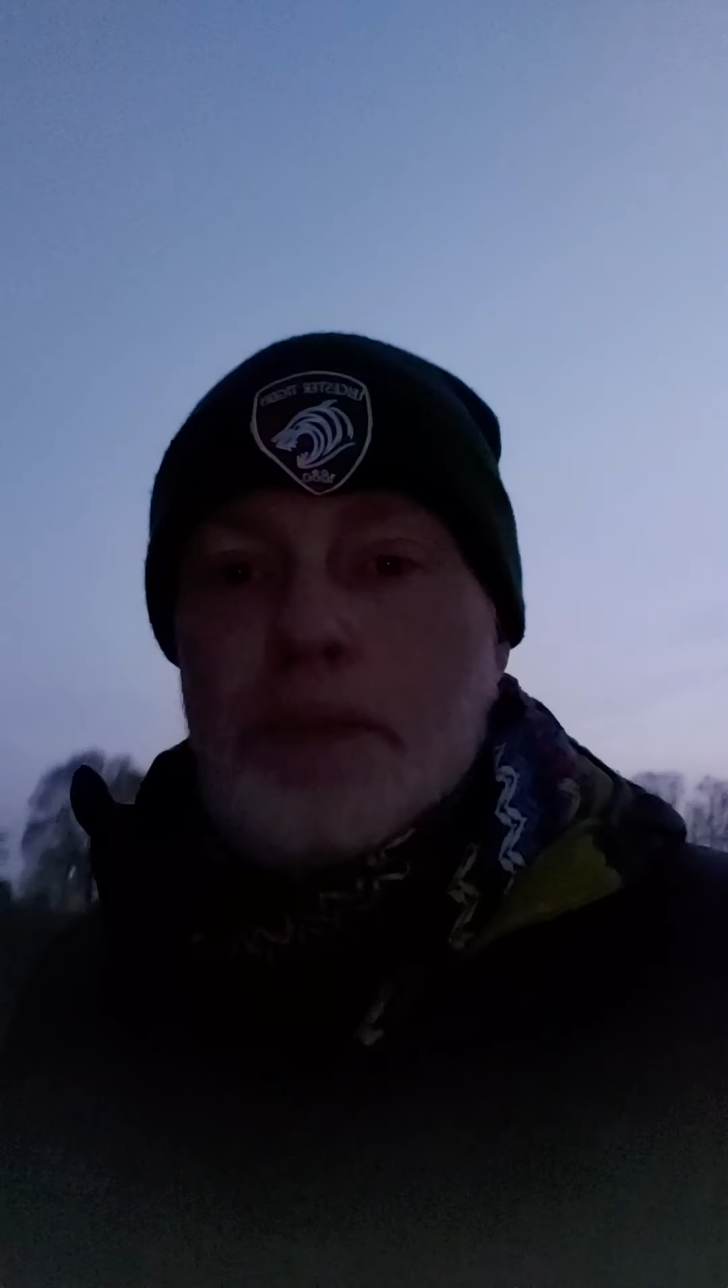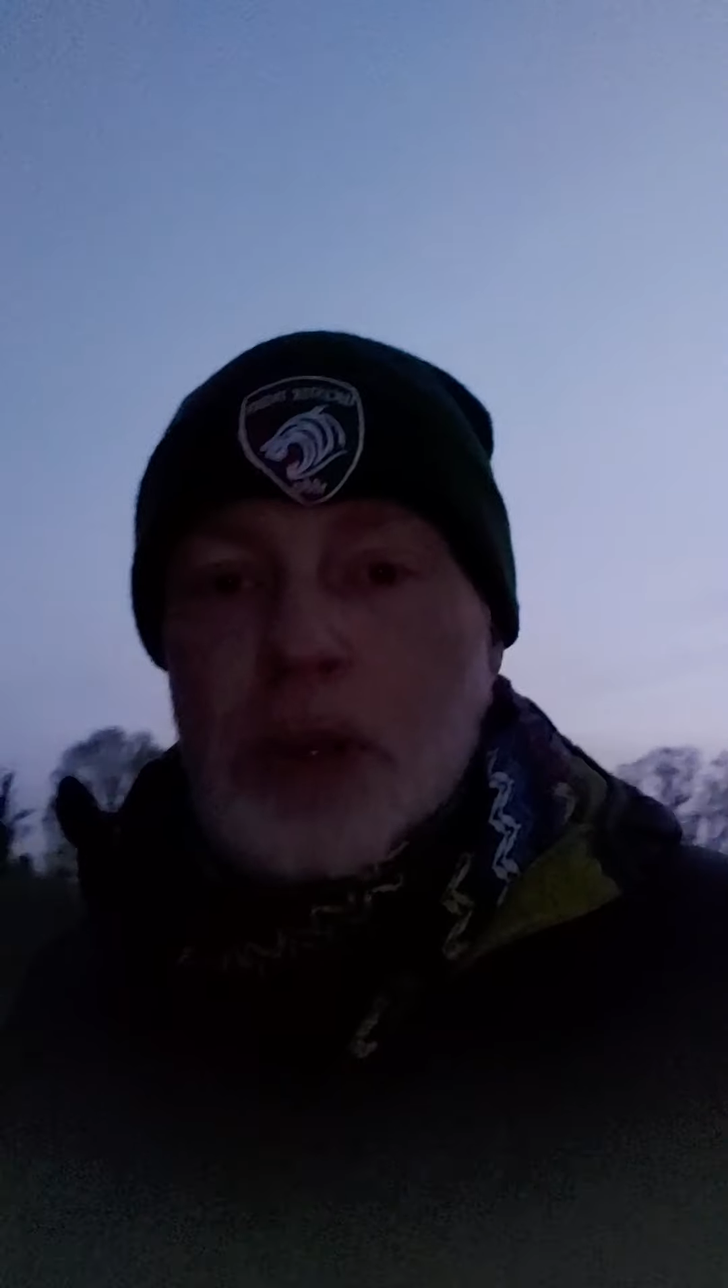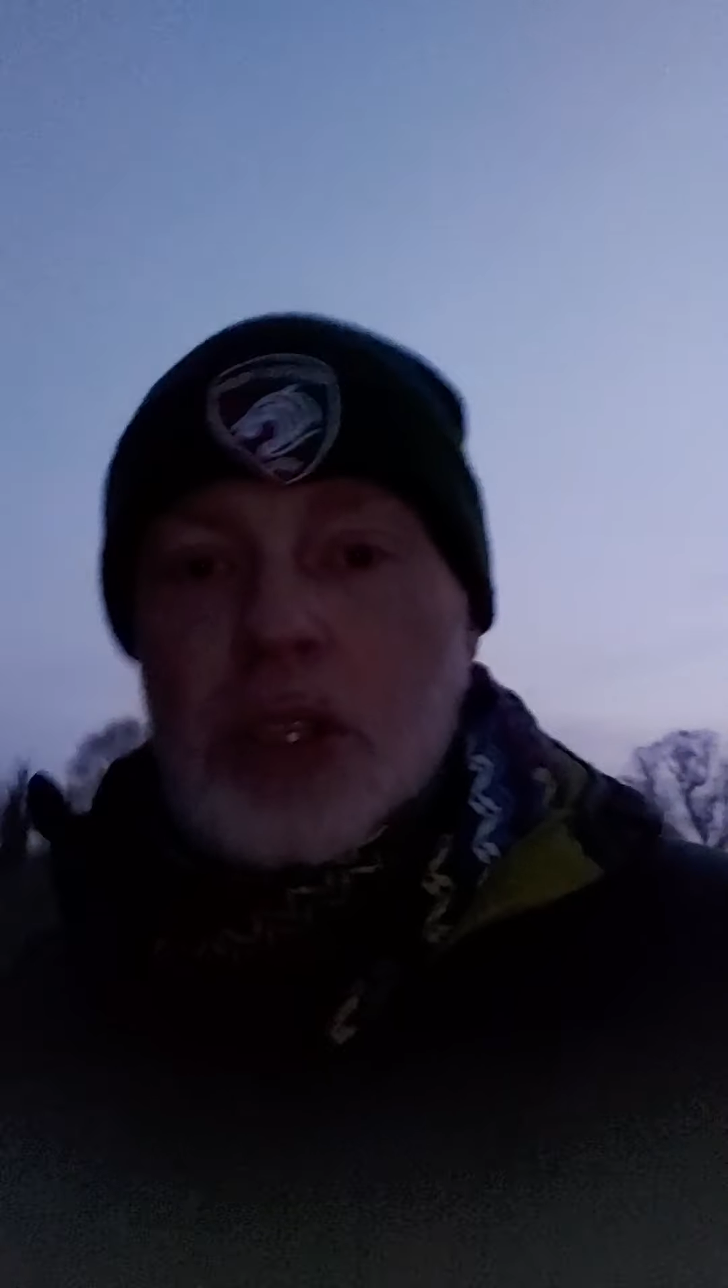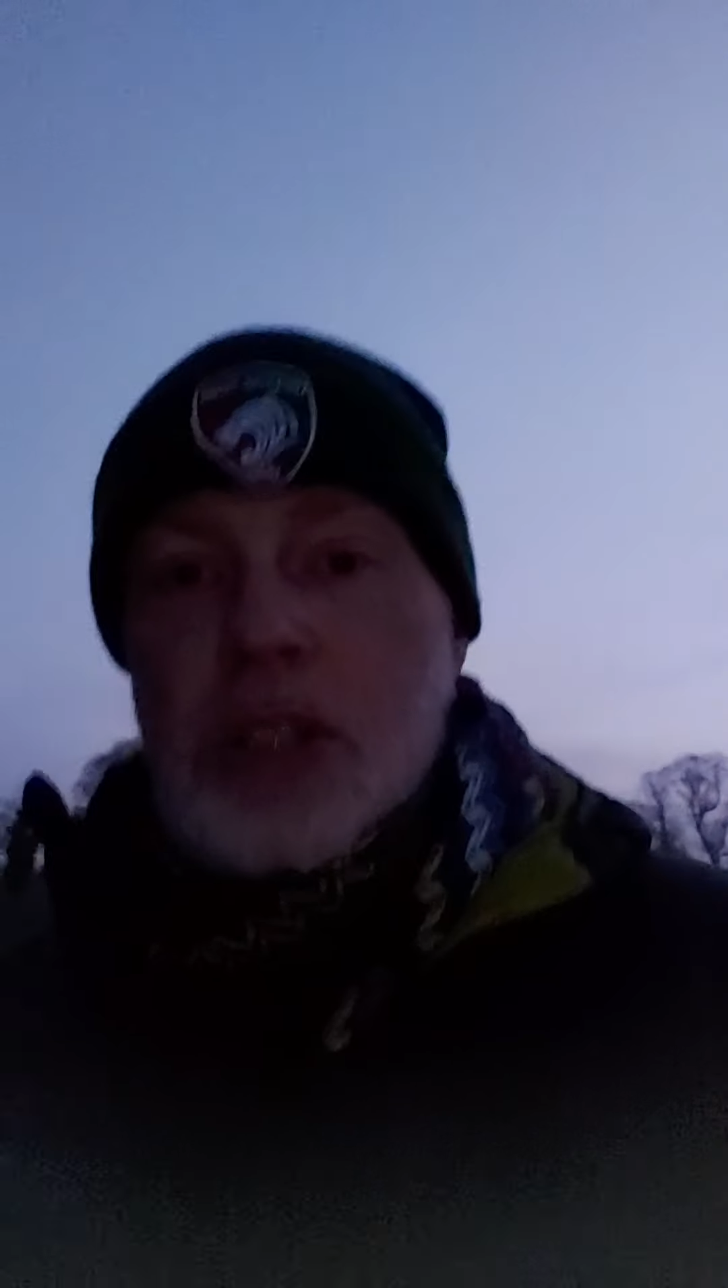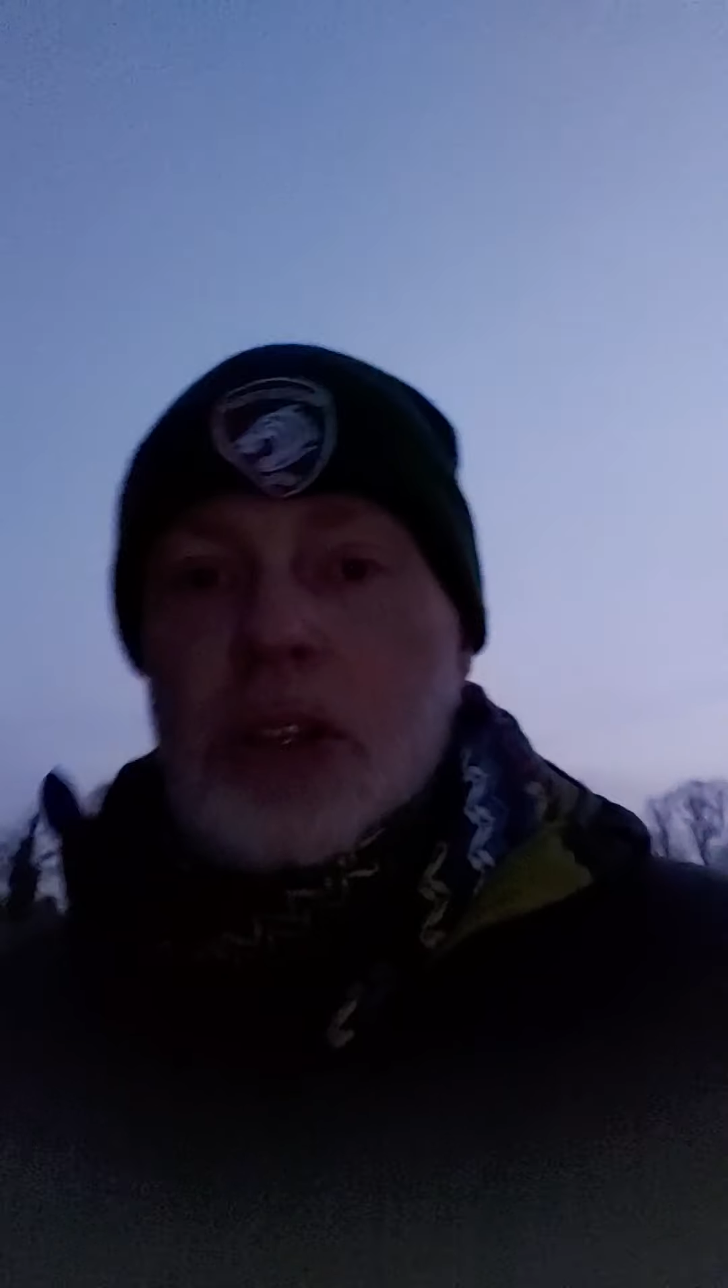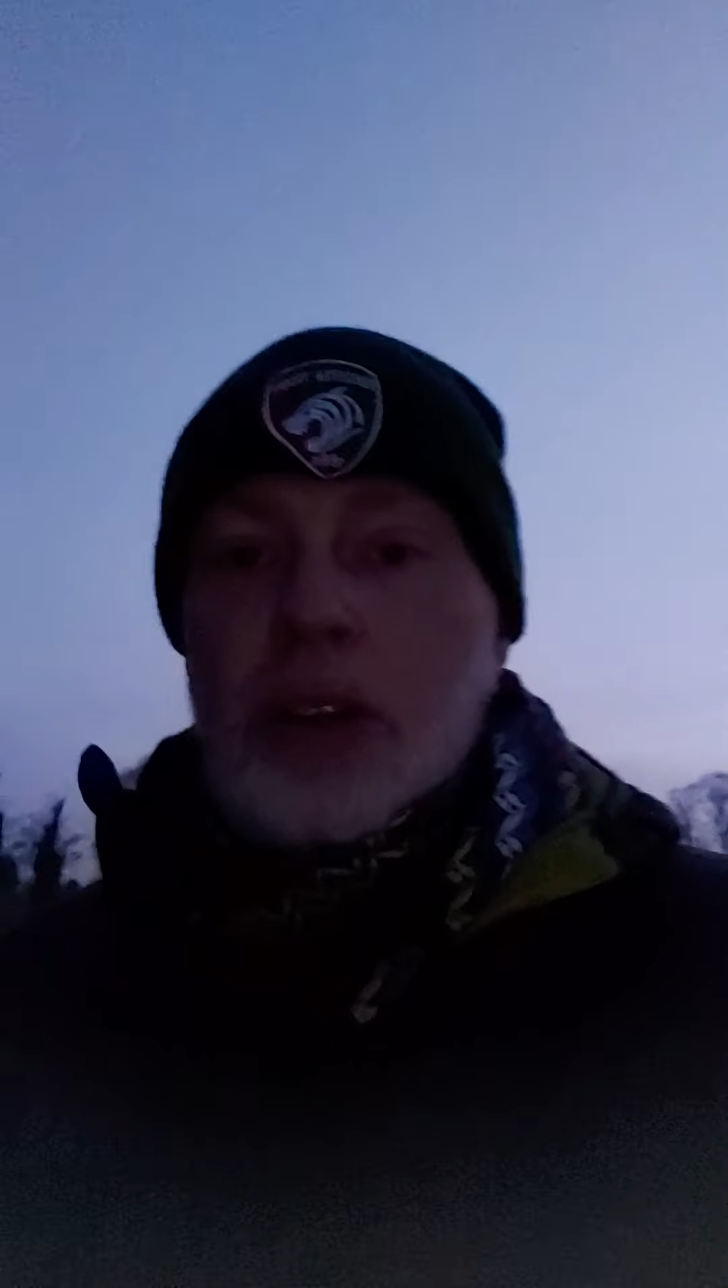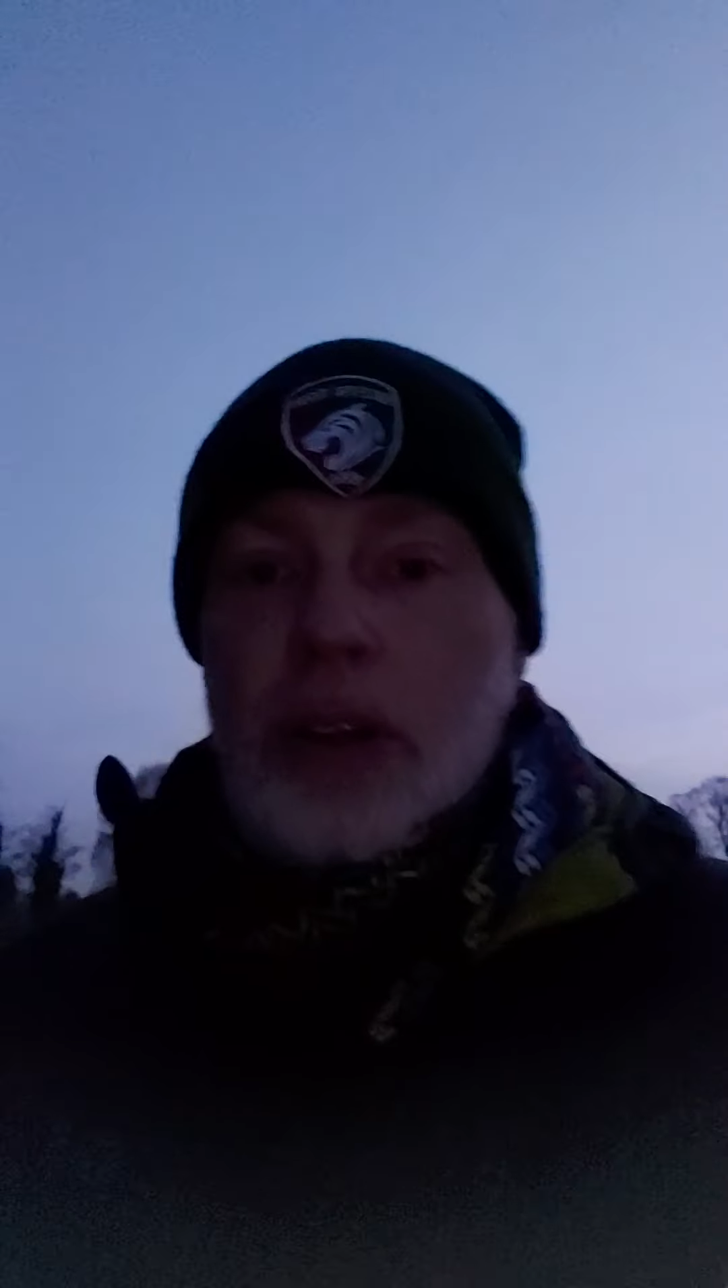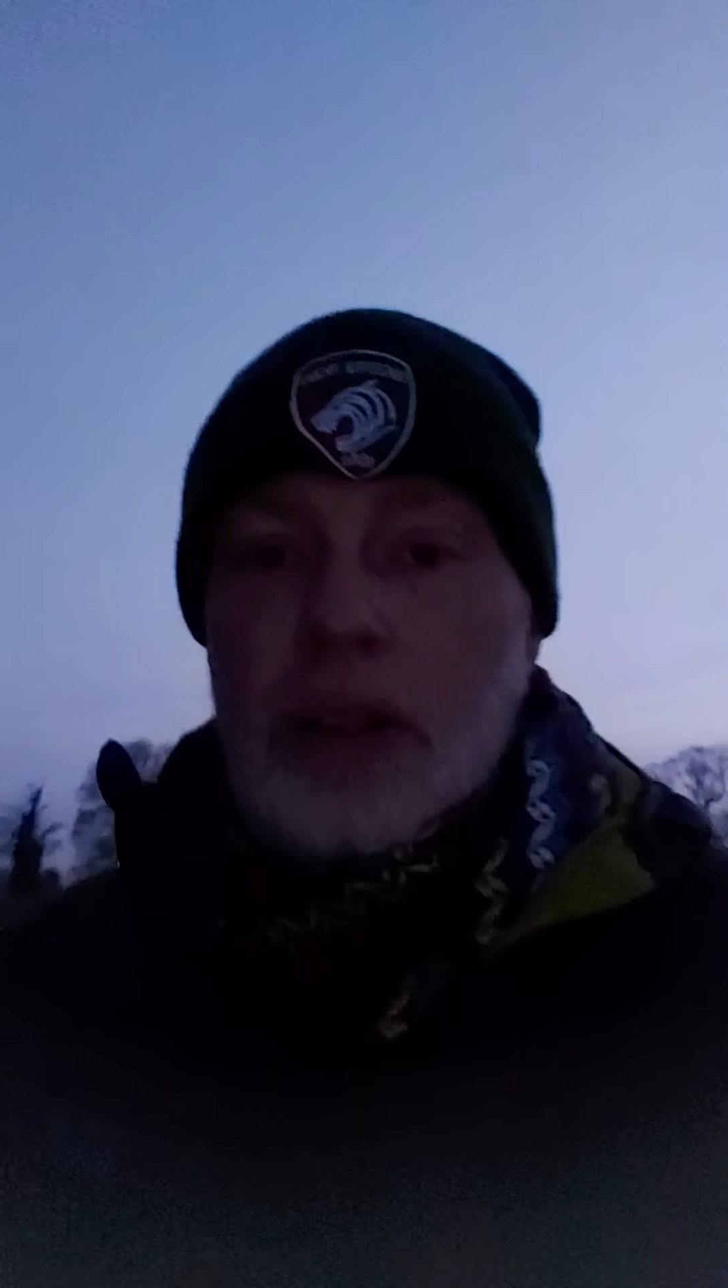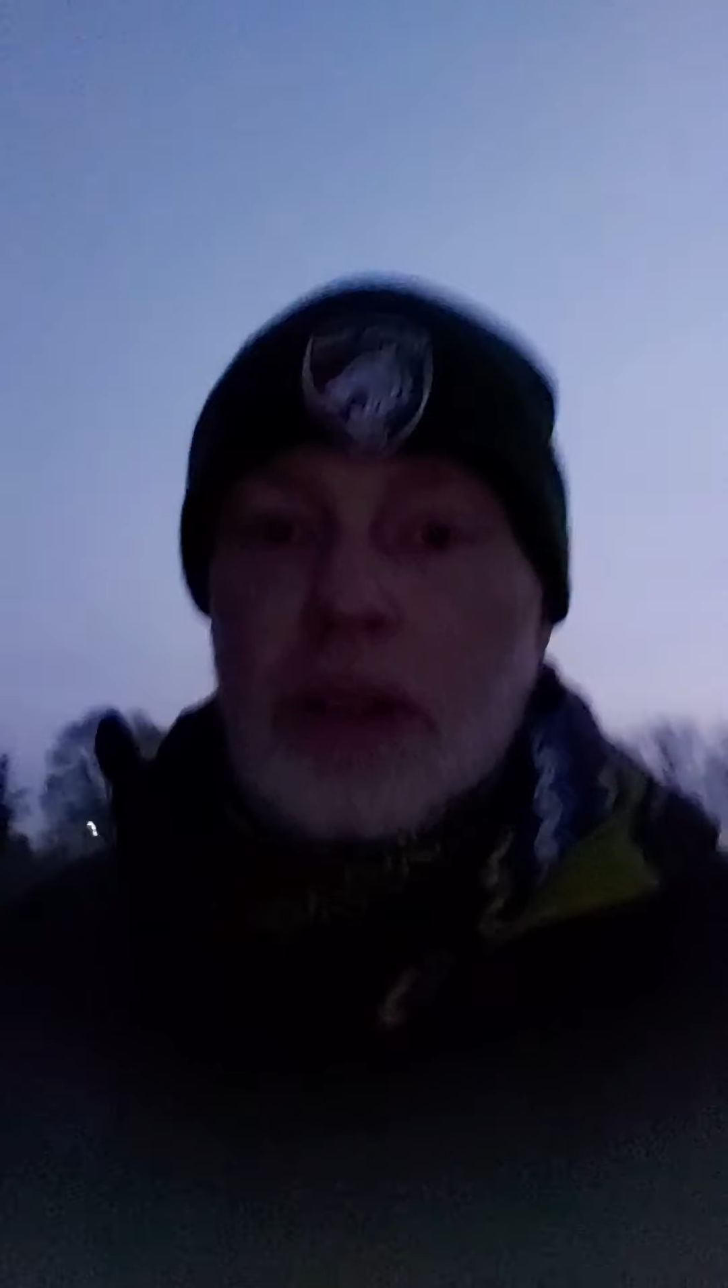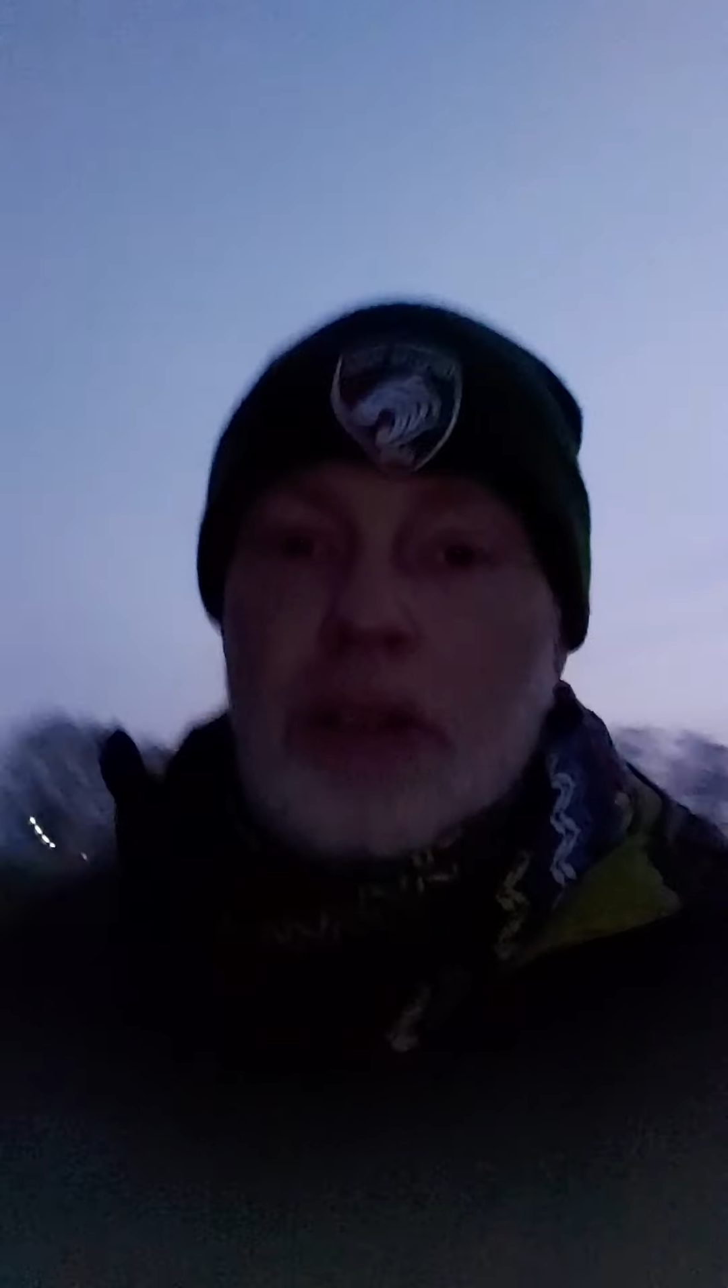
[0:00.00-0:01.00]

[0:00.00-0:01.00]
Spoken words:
buzzsaw,